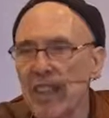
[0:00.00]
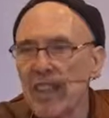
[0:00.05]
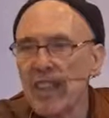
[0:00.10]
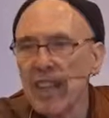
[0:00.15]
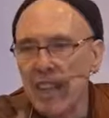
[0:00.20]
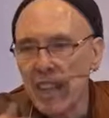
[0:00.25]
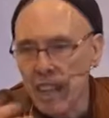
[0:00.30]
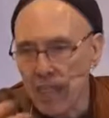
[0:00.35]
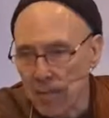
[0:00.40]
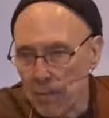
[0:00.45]

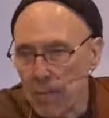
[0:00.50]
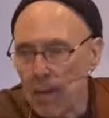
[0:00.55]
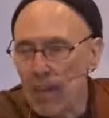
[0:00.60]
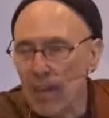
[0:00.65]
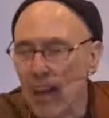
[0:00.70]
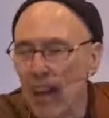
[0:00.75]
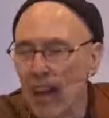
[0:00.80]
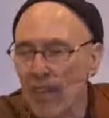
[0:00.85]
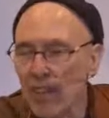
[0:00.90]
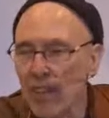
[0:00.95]
and
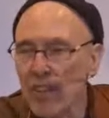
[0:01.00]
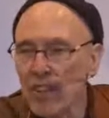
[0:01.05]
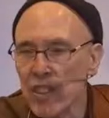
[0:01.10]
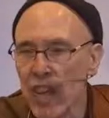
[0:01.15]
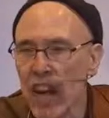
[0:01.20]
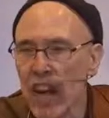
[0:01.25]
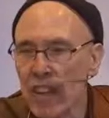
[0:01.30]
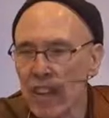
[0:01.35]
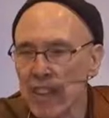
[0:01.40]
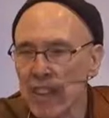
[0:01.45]
beyond the
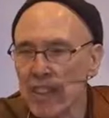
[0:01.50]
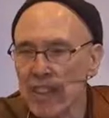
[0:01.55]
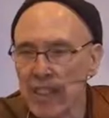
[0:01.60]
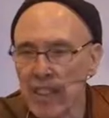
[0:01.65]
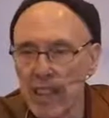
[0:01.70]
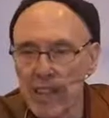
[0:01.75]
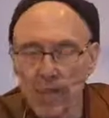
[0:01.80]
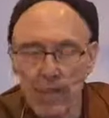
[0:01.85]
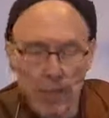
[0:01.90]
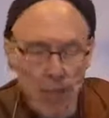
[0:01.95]
jhanas,
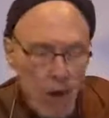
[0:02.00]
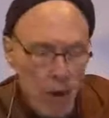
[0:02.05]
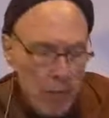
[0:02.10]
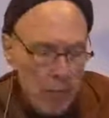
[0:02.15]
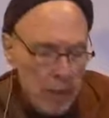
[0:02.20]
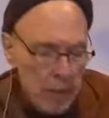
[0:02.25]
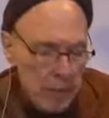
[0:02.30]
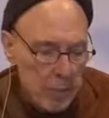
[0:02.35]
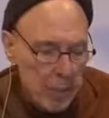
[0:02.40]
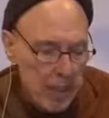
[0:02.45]
the
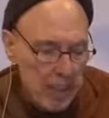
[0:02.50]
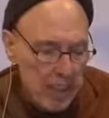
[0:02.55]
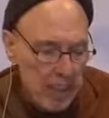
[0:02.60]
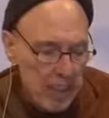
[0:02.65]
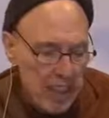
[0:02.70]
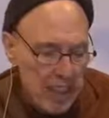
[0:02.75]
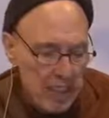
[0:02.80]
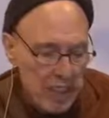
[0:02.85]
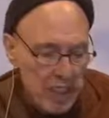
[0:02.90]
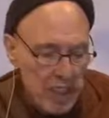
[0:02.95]
formless
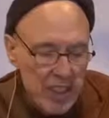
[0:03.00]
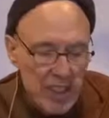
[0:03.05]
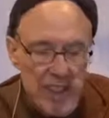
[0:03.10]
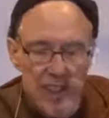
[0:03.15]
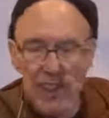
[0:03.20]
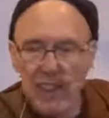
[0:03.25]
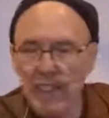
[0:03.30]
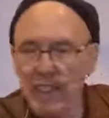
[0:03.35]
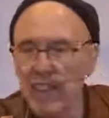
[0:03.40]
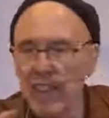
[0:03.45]

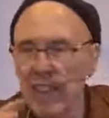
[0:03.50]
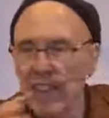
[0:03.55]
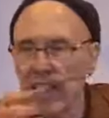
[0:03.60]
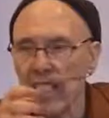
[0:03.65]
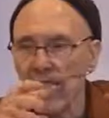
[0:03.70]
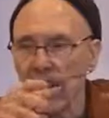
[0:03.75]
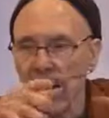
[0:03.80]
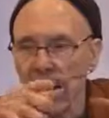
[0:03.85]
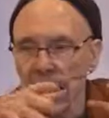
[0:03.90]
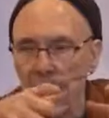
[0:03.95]
meditations,
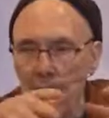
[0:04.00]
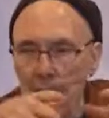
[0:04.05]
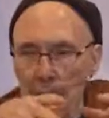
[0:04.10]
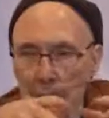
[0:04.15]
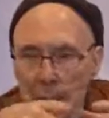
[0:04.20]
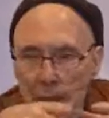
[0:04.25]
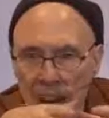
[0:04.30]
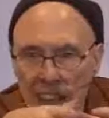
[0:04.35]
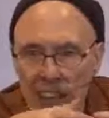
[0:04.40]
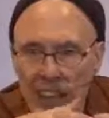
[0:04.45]
and then
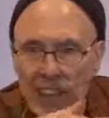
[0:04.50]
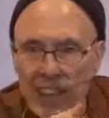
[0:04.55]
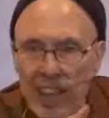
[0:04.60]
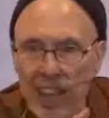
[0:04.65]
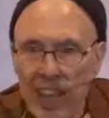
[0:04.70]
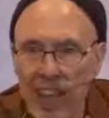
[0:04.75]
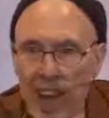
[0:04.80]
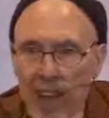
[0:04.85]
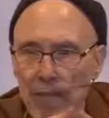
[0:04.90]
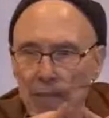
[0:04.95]
makes
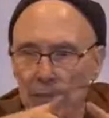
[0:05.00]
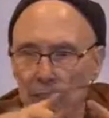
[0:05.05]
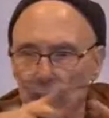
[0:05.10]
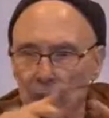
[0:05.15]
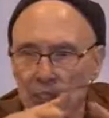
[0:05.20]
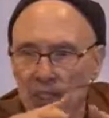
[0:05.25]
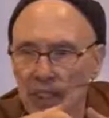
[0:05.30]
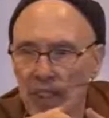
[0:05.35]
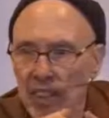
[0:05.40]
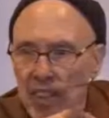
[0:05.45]
the
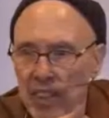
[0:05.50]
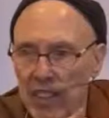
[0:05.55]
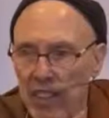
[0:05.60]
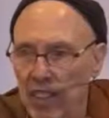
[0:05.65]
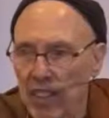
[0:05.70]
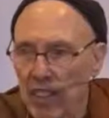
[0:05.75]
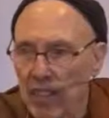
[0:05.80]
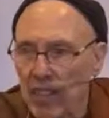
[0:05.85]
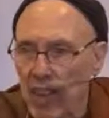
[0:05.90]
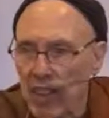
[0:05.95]
effort in this
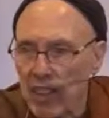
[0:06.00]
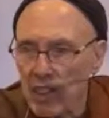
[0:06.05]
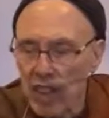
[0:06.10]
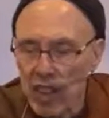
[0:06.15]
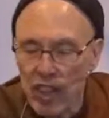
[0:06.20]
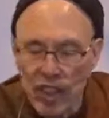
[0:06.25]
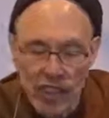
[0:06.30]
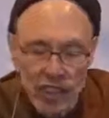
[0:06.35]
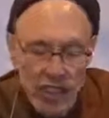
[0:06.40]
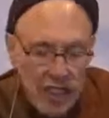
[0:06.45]

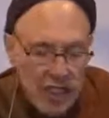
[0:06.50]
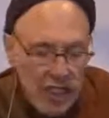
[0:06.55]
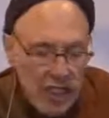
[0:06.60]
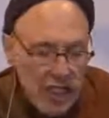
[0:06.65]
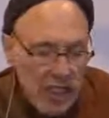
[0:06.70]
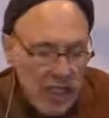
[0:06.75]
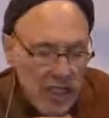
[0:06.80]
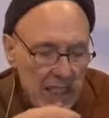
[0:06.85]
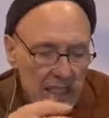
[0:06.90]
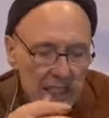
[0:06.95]
direction,
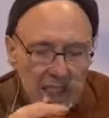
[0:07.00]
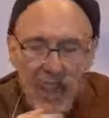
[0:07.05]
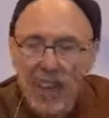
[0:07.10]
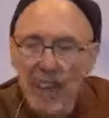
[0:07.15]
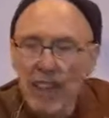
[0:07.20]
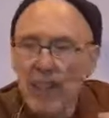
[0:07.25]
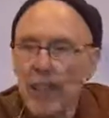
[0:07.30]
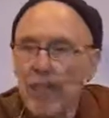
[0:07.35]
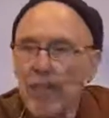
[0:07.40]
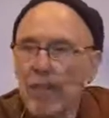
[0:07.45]

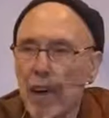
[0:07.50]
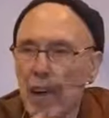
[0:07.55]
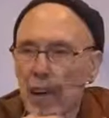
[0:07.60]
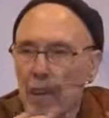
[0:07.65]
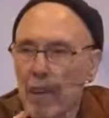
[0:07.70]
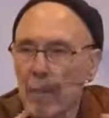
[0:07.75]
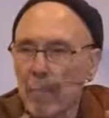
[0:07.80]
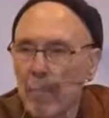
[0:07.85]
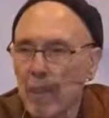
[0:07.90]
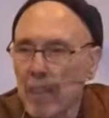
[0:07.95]
can
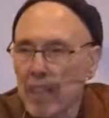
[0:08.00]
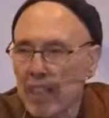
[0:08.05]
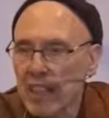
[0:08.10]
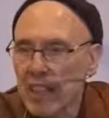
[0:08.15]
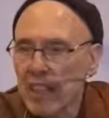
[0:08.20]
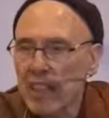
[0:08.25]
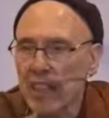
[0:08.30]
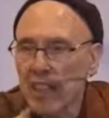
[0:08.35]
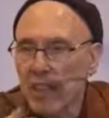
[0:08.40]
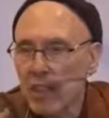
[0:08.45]
develop
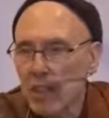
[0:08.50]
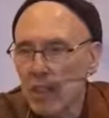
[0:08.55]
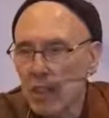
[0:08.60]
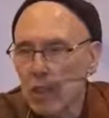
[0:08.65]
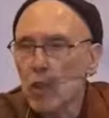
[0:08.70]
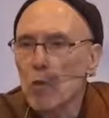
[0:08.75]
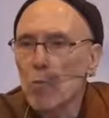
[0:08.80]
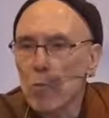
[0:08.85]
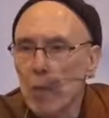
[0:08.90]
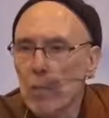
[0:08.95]
these
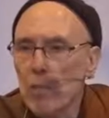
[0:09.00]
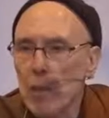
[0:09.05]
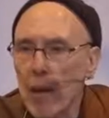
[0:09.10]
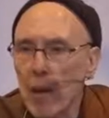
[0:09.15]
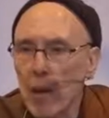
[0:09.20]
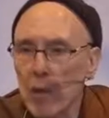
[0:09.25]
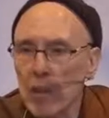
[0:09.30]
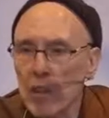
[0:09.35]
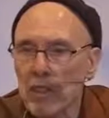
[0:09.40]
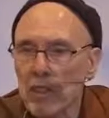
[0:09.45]

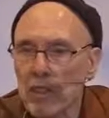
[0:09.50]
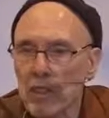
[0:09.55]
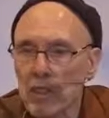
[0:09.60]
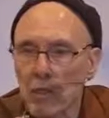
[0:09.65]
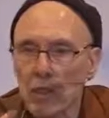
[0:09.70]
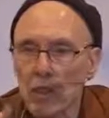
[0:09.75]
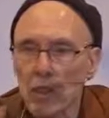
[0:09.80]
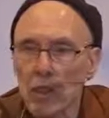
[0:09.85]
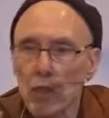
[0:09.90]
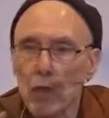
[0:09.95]
superpowers
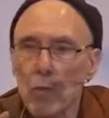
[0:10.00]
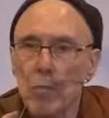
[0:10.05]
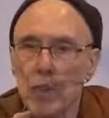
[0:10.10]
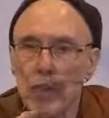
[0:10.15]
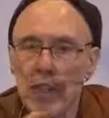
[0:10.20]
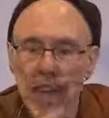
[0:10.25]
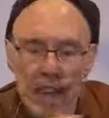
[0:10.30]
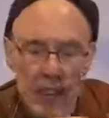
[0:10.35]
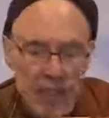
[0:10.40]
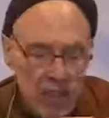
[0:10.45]
or super
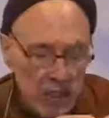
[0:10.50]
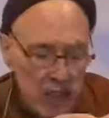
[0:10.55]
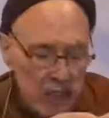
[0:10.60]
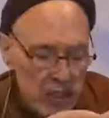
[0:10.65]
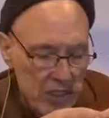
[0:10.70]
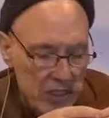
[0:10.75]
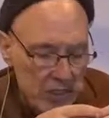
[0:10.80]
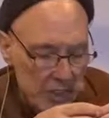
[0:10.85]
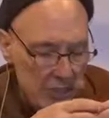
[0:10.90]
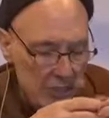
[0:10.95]

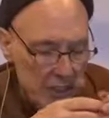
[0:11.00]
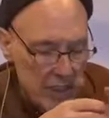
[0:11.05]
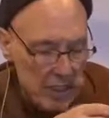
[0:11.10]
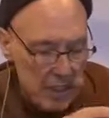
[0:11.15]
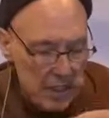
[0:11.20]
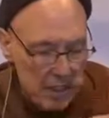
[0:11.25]
knowledges.